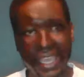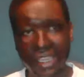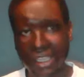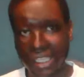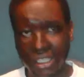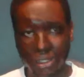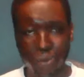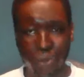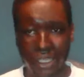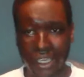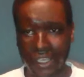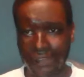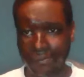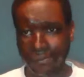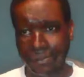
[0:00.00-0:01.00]
in the
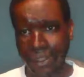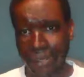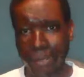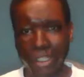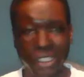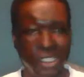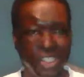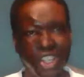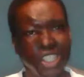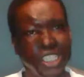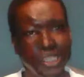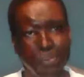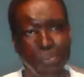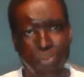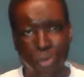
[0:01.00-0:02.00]
UK. But it's not
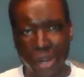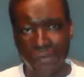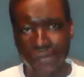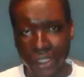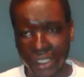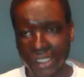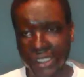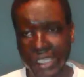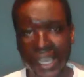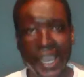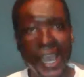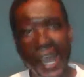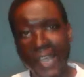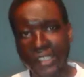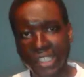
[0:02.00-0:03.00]
as prevalent
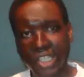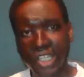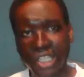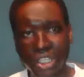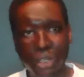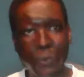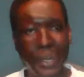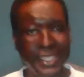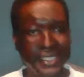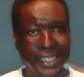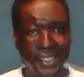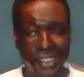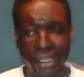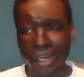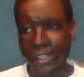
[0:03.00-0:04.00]
as in the US and
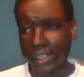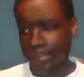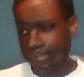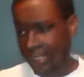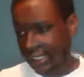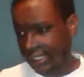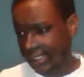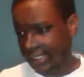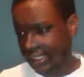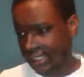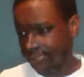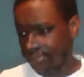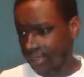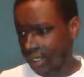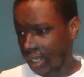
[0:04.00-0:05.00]
in other
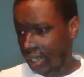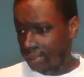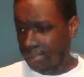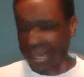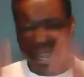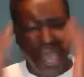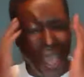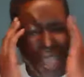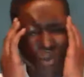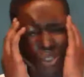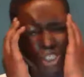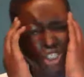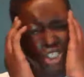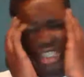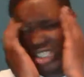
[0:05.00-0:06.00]
places. But I
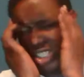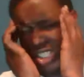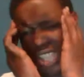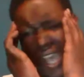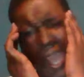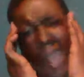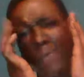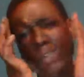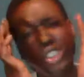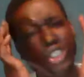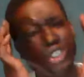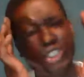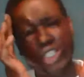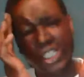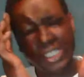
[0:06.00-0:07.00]
was
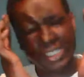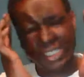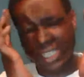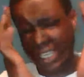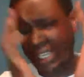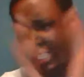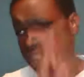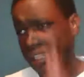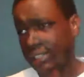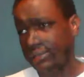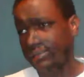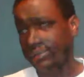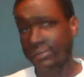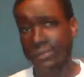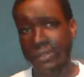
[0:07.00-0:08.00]
just thinking,
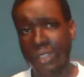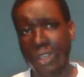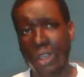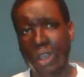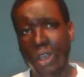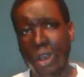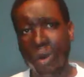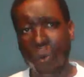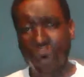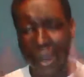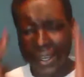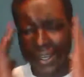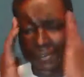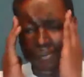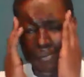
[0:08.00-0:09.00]

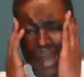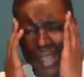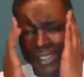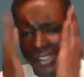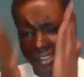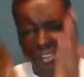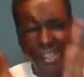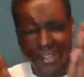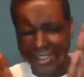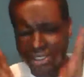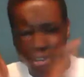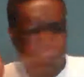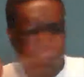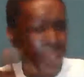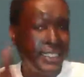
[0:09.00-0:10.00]
what if my son
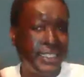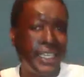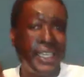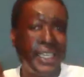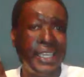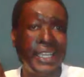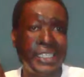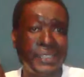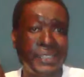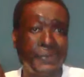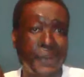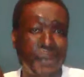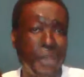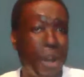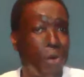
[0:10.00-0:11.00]
20 years
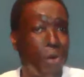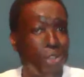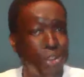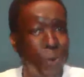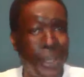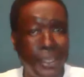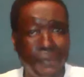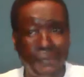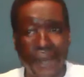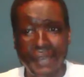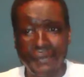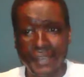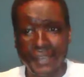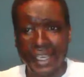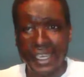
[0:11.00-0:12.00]
from now,
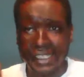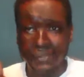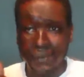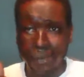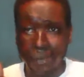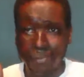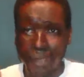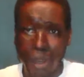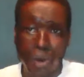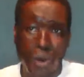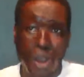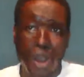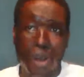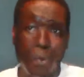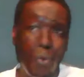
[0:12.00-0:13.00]
25 years from now,
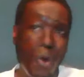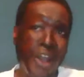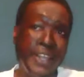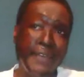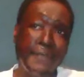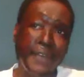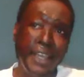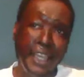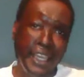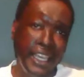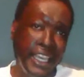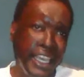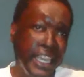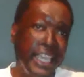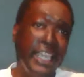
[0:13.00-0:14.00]
what if
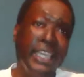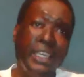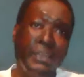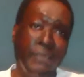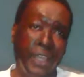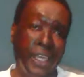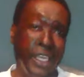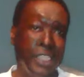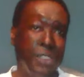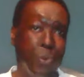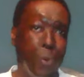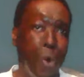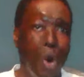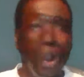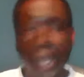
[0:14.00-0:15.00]
he is
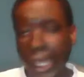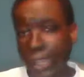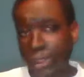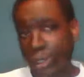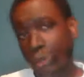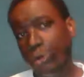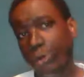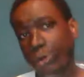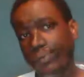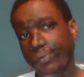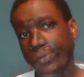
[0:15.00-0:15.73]
walking through